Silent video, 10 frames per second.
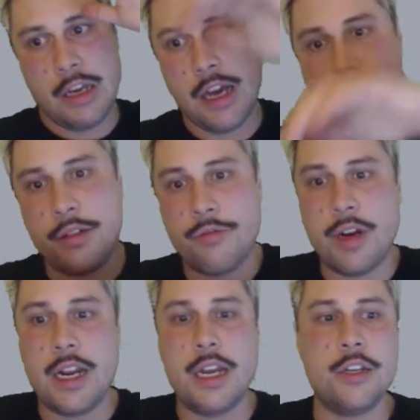
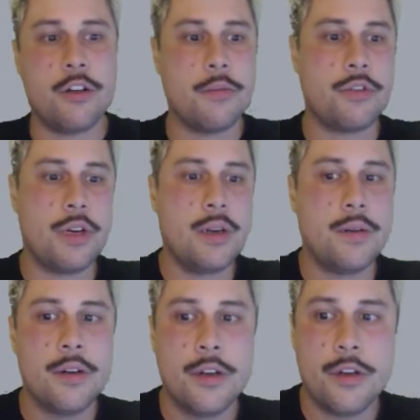3D geometry,
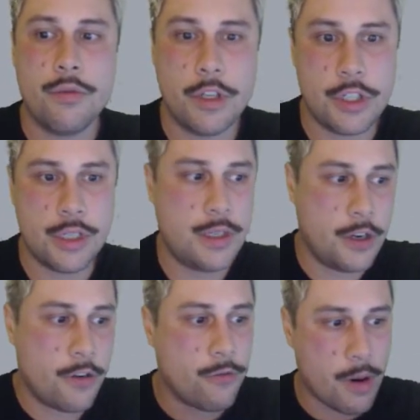which
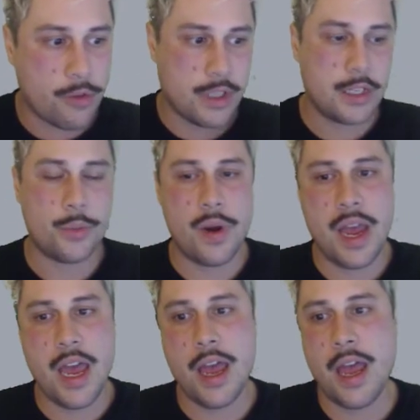represents
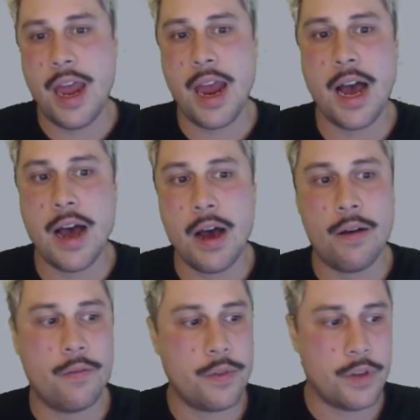where
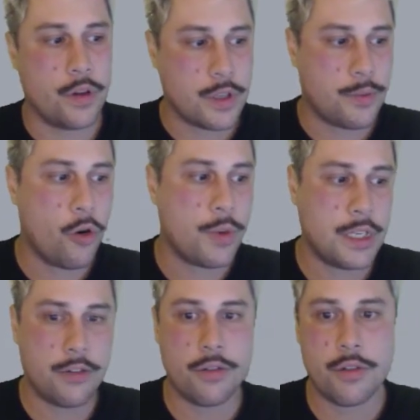our support
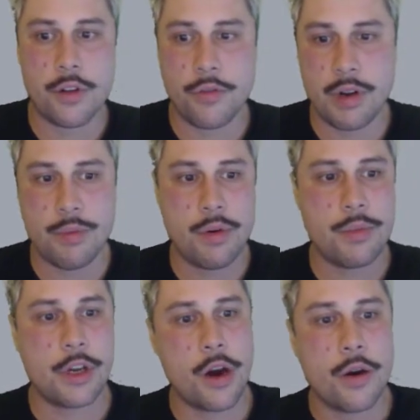material on a 3D print
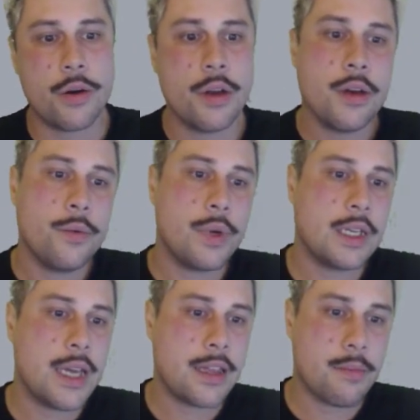would go. We
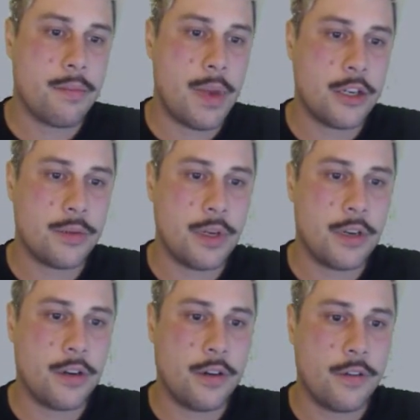can take a
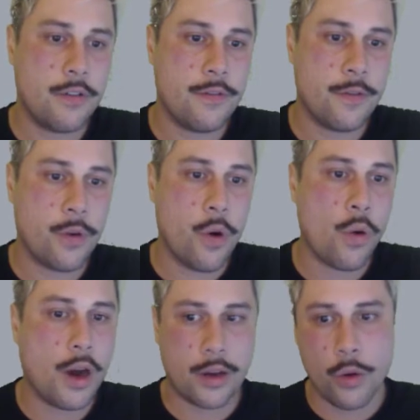measurement of all